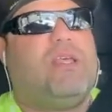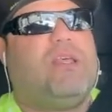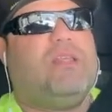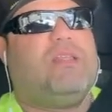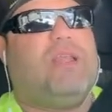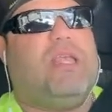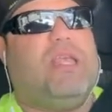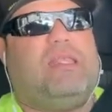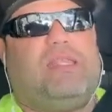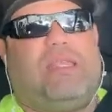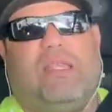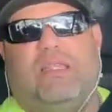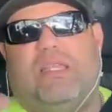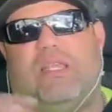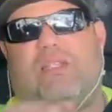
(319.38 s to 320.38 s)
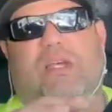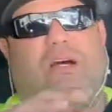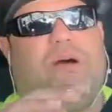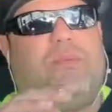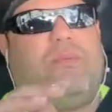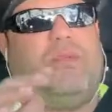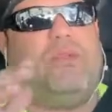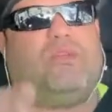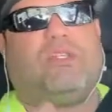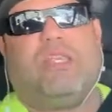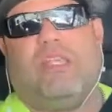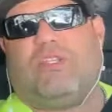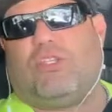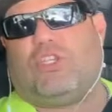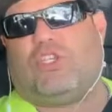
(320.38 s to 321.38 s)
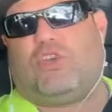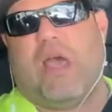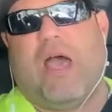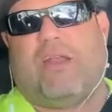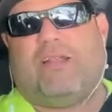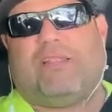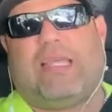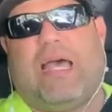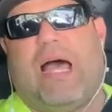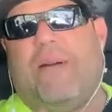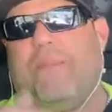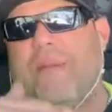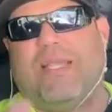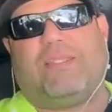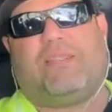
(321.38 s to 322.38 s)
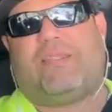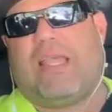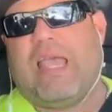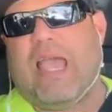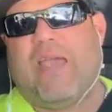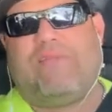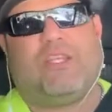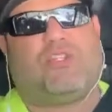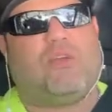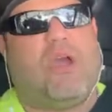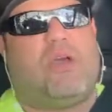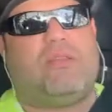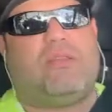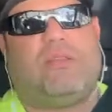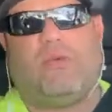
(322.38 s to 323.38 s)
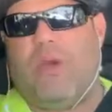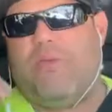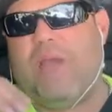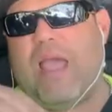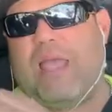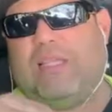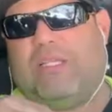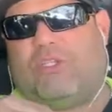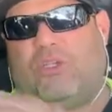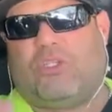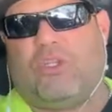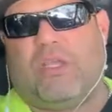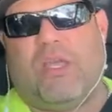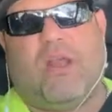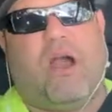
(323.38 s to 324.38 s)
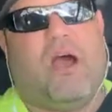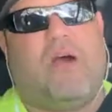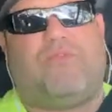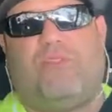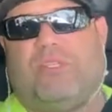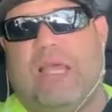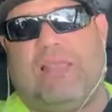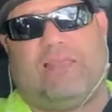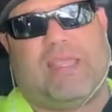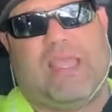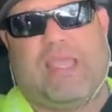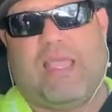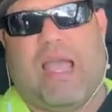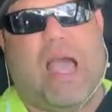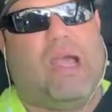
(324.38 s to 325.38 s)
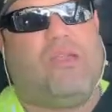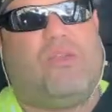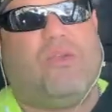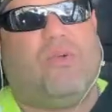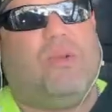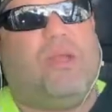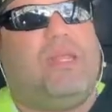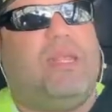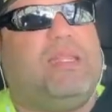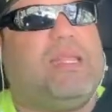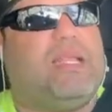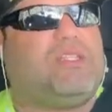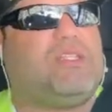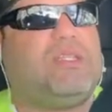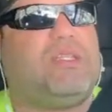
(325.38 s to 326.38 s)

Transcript: usually there's a shroud on top. Mine doesn't have that shroud. Whoever had this truck took it off, which I thank God. You don't really need that shit